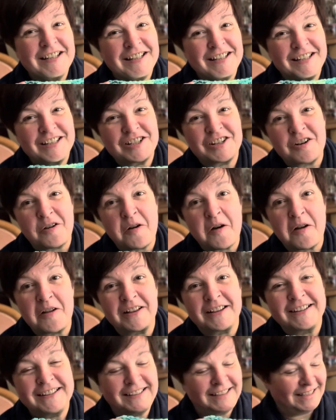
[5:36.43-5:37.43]

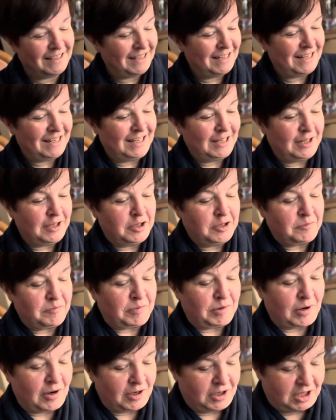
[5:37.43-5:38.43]
shawl
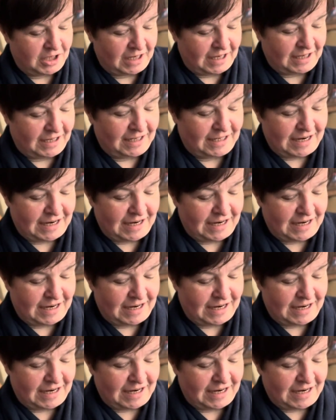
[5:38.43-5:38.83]
project,